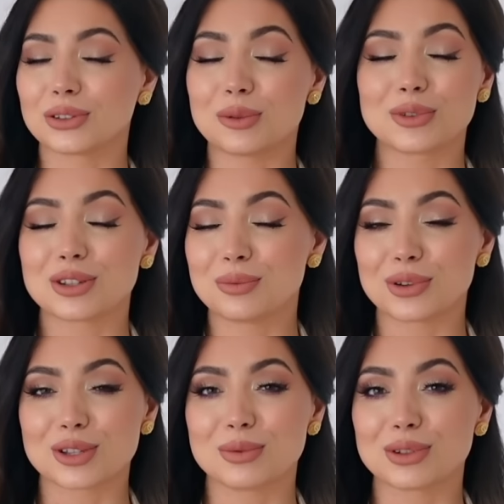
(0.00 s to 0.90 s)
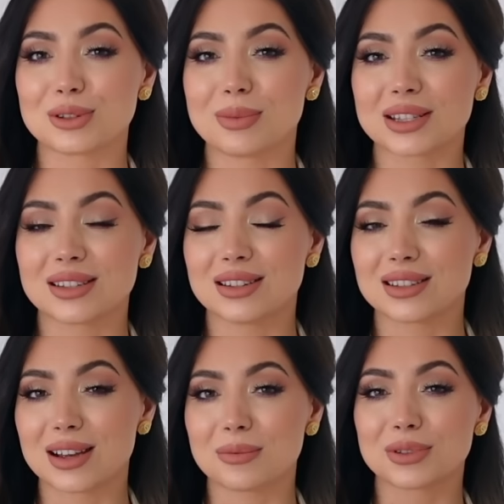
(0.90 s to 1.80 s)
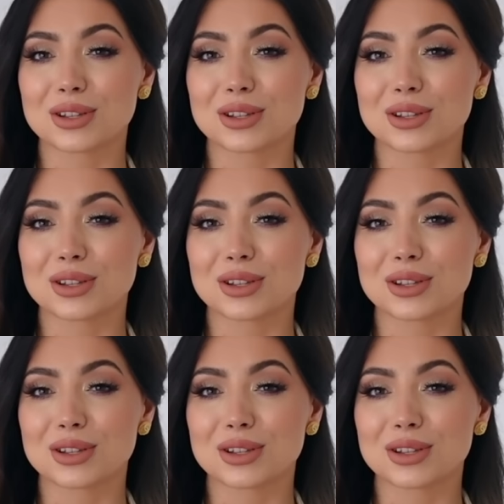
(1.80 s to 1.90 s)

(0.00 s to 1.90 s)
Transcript: almost impossible to button it up.